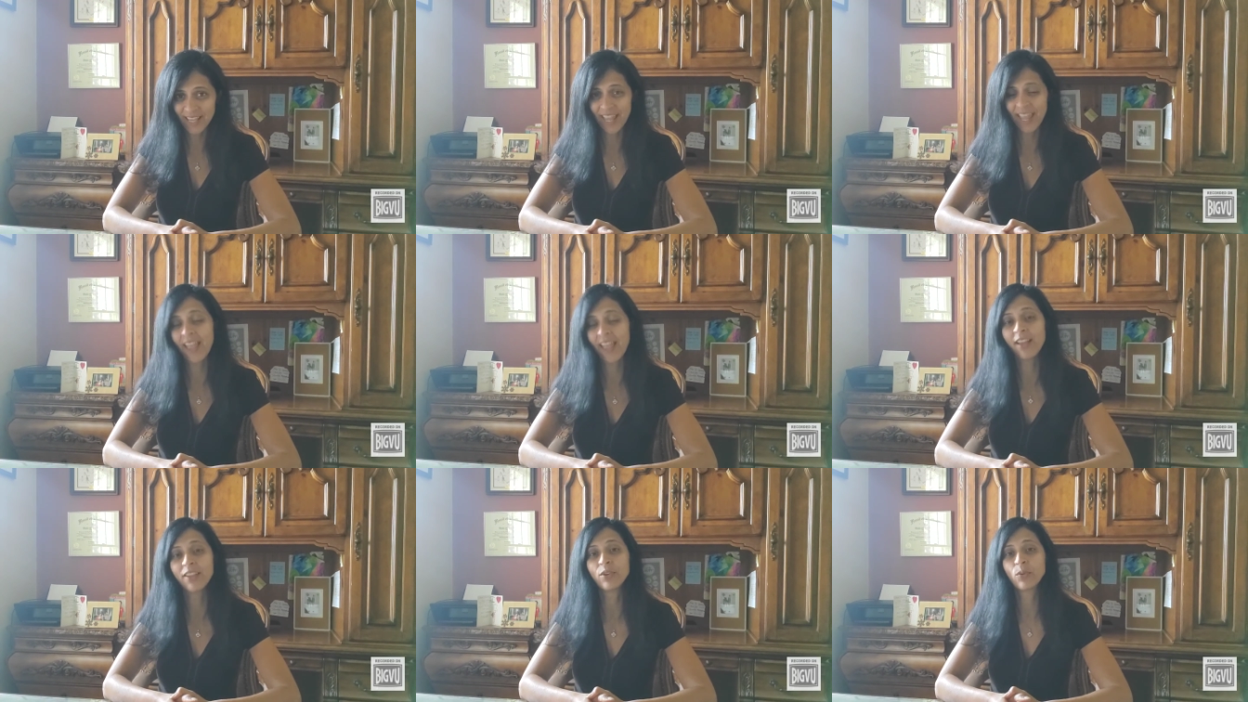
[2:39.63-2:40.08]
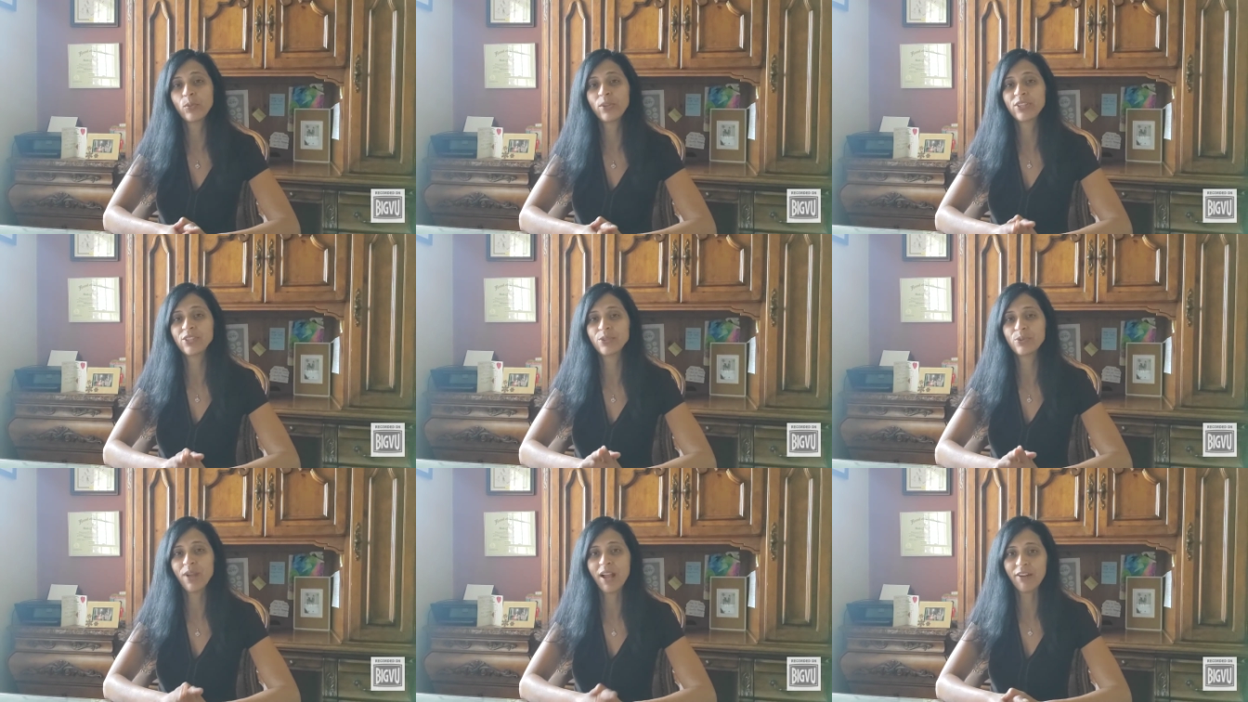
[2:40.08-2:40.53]
and we
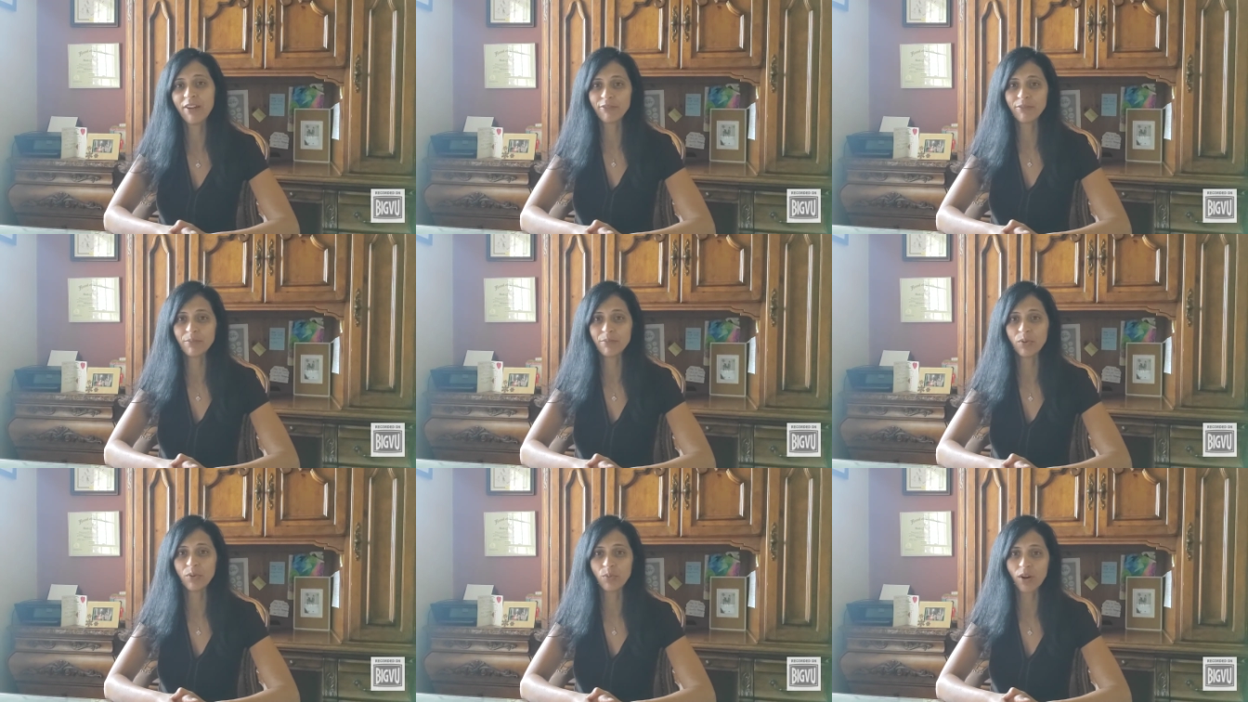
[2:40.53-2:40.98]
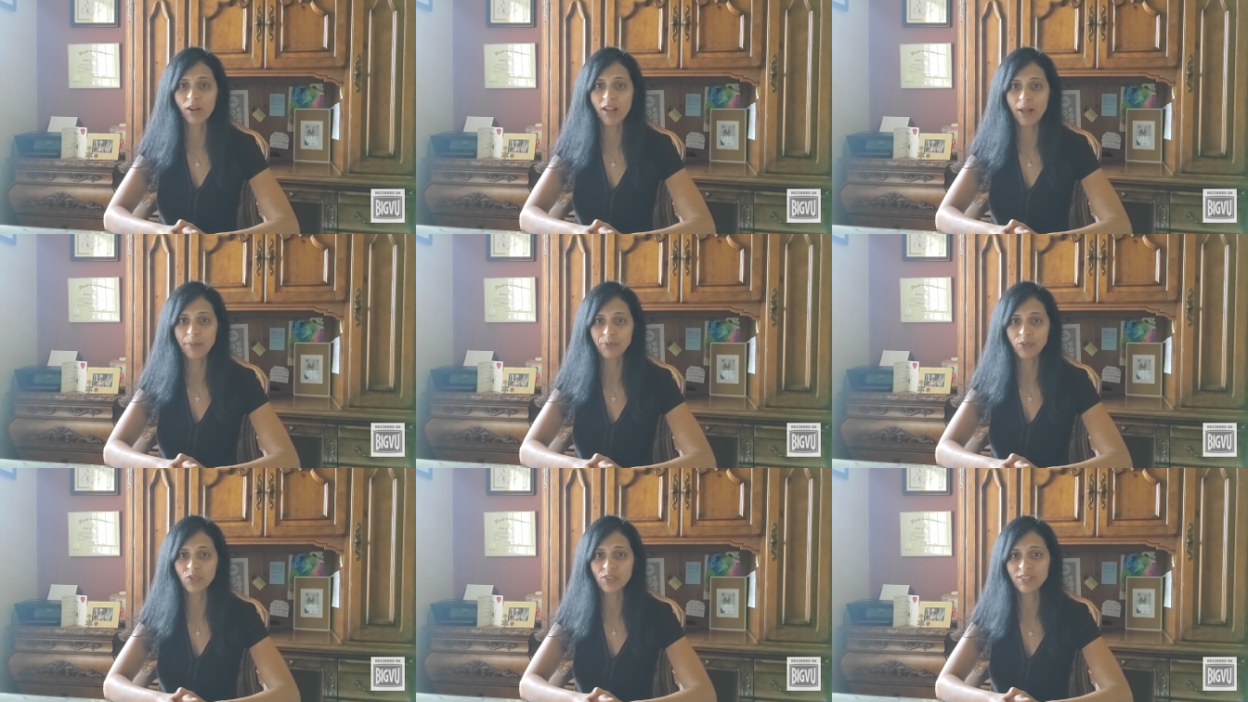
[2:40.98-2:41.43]
do have remote work
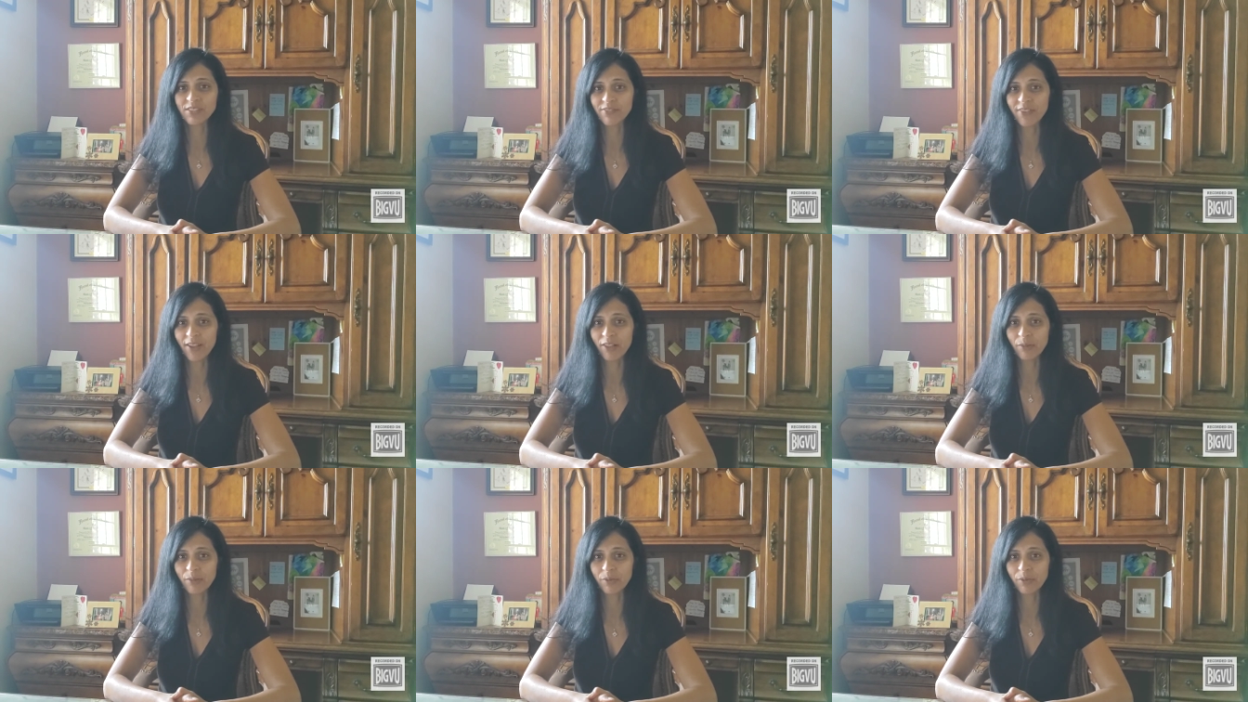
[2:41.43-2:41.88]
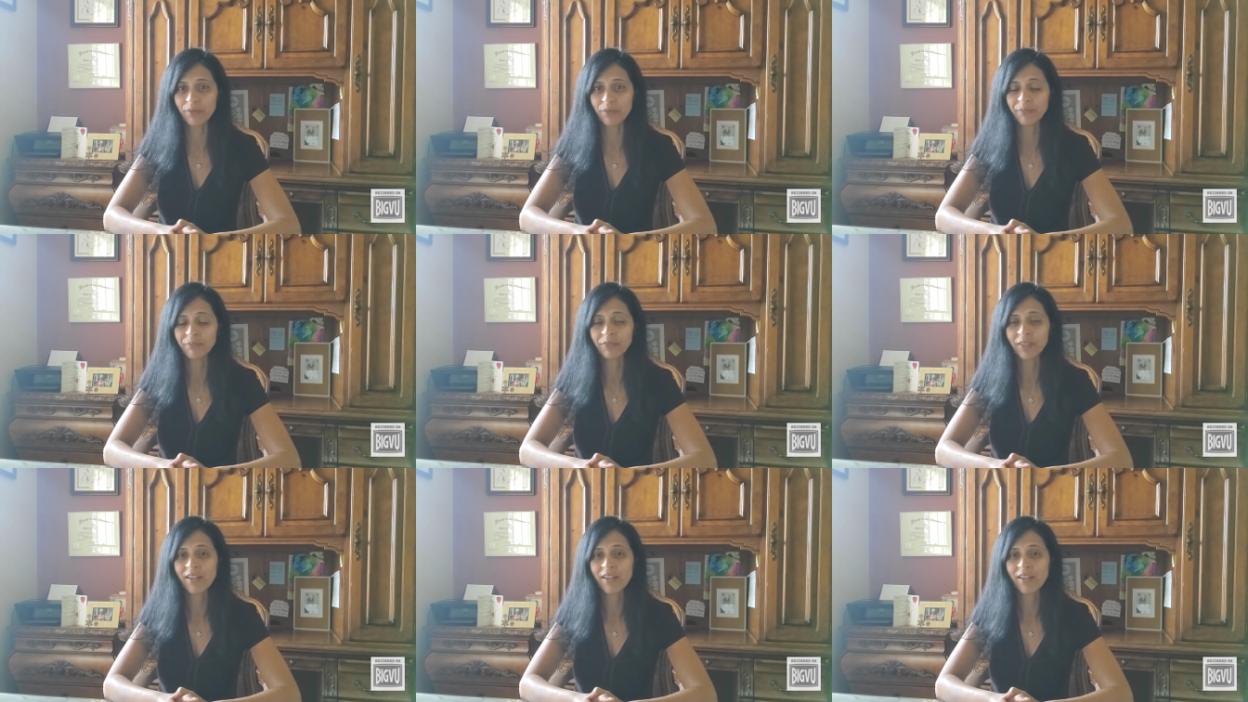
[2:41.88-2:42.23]
options available.